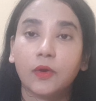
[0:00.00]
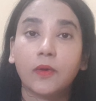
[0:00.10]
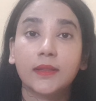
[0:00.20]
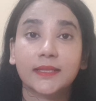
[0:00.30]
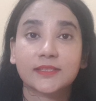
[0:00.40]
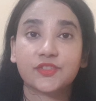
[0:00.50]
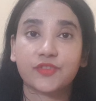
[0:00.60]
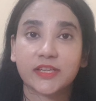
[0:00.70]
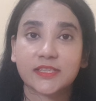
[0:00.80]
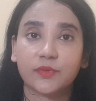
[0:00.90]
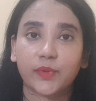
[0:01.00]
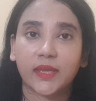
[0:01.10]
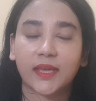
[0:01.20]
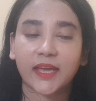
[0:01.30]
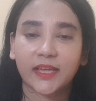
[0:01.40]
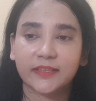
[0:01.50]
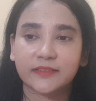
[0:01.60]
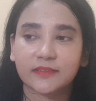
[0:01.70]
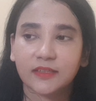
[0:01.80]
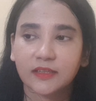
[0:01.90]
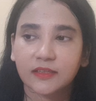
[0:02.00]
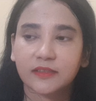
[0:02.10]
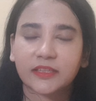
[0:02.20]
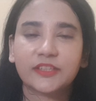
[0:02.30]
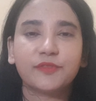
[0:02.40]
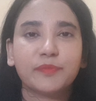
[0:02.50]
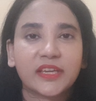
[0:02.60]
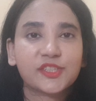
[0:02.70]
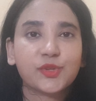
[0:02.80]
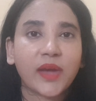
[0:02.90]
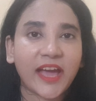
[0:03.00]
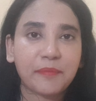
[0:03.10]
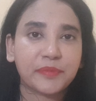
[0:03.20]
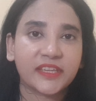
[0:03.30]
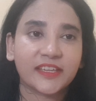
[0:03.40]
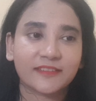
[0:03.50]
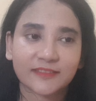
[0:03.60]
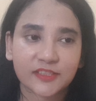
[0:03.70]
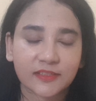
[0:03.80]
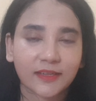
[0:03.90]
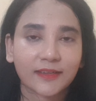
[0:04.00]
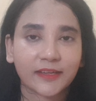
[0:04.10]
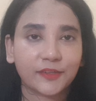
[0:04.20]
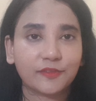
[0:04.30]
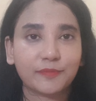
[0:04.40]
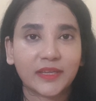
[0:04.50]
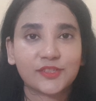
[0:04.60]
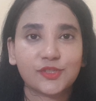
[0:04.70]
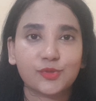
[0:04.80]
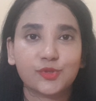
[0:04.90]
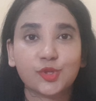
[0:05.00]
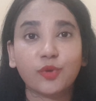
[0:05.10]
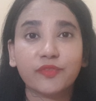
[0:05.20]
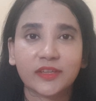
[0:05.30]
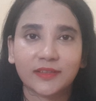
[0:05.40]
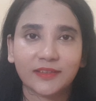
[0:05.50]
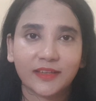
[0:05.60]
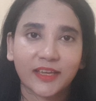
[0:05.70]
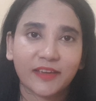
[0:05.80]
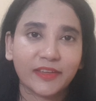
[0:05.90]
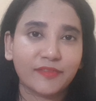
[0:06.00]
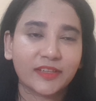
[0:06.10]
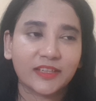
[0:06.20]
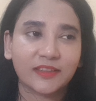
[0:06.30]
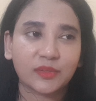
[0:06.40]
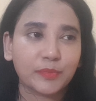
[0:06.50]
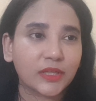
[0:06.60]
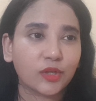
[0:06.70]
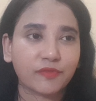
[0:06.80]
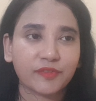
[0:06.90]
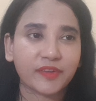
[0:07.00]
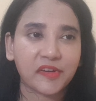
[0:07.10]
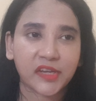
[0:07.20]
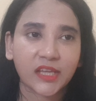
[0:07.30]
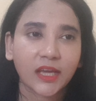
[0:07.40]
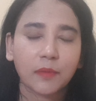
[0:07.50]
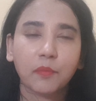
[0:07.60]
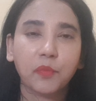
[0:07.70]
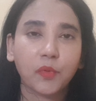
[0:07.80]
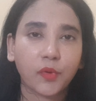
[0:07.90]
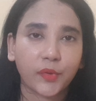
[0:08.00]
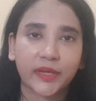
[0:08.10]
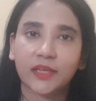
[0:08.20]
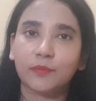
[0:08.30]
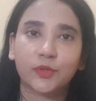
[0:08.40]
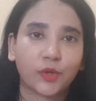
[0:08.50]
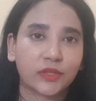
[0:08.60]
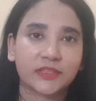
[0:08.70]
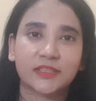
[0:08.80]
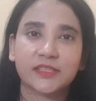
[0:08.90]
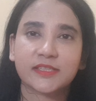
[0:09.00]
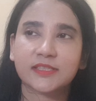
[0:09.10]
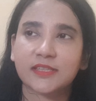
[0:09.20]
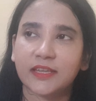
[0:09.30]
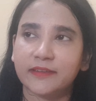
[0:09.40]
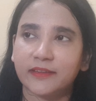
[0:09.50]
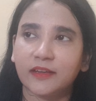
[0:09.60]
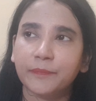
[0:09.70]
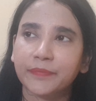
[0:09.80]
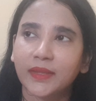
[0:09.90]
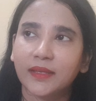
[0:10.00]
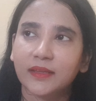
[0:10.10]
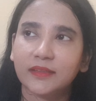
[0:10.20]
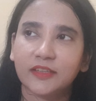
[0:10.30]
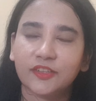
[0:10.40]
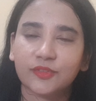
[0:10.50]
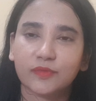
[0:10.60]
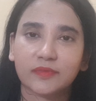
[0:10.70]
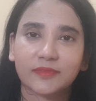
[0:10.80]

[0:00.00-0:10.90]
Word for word: all that stress away, and kind of makes you happy and kind of makes you jovial even in the middle of a very boring, monotonous and uh, you know